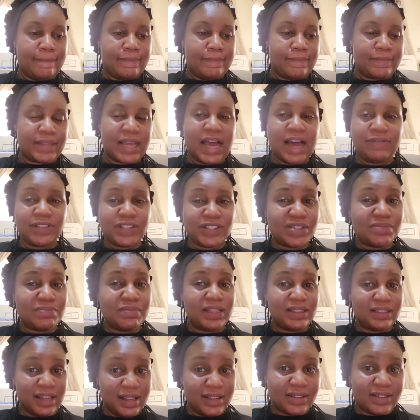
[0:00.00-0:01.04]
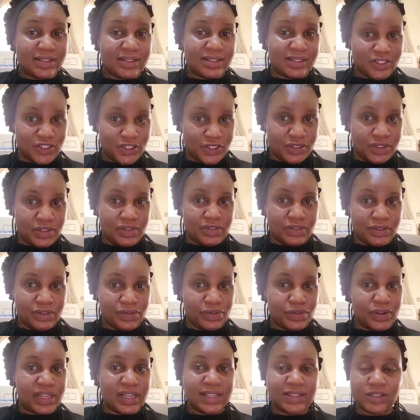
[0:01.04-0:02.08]
having to make that decision of
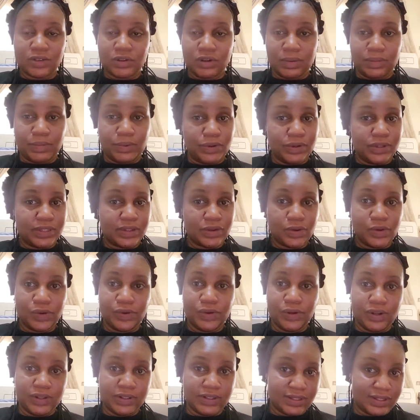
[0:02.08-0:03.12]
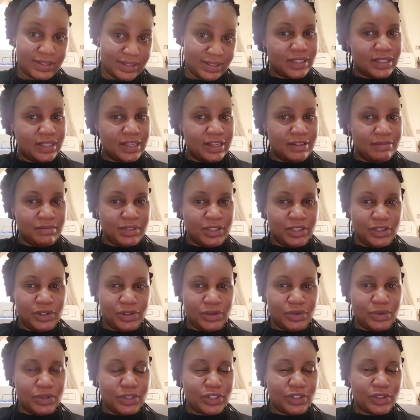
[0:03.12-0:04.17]
whether to abort or not. Let me know,
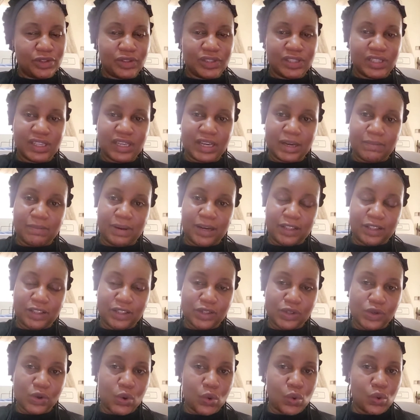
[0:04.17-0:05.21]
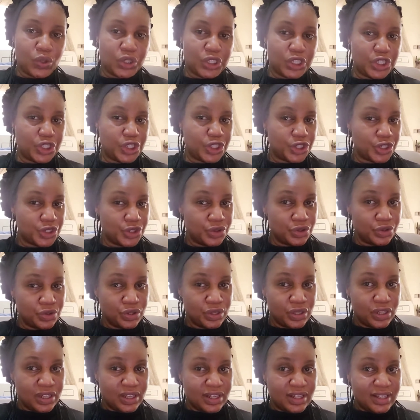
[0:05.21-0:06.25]
what do you think about this whole issue?
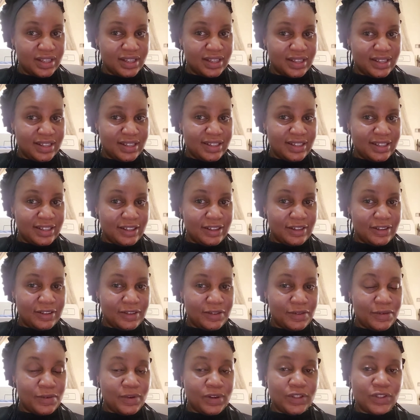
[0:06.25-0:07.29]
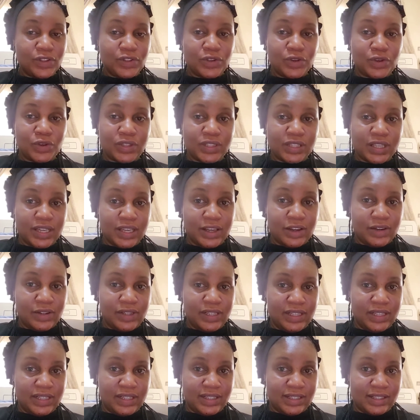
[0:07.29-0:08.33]
What's your take on
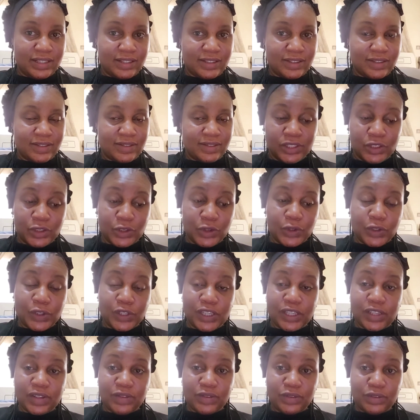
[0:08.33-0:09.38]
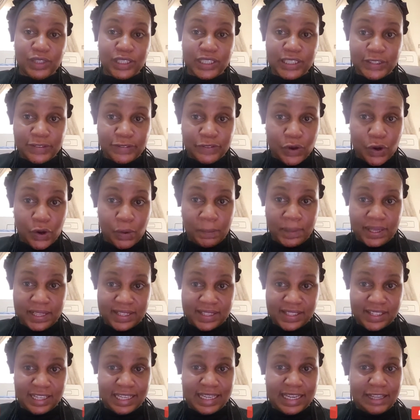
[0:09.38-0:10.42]
it? So you can leave comments
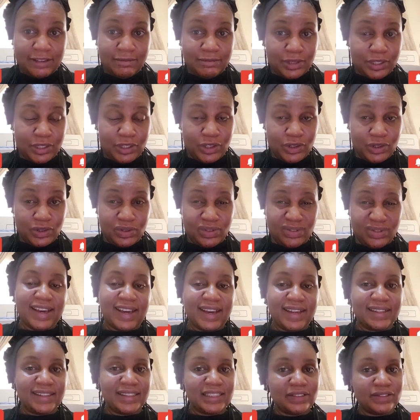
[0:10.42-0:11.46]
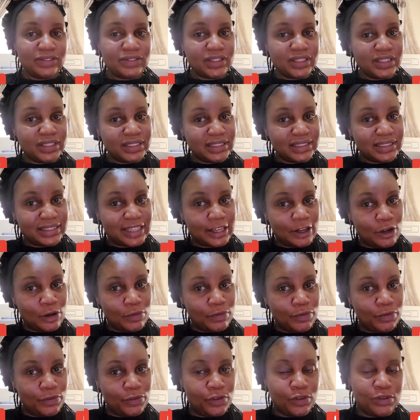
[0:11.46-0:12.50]
and let me know. And if this is
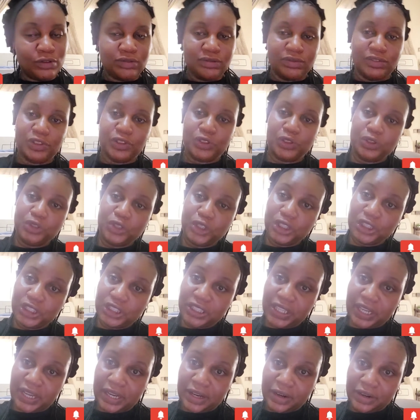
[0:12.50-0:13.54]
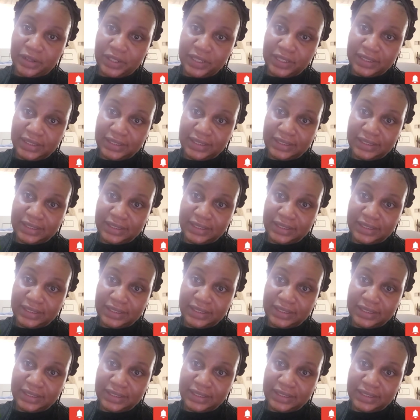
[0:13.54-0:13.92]
helpful, do share it.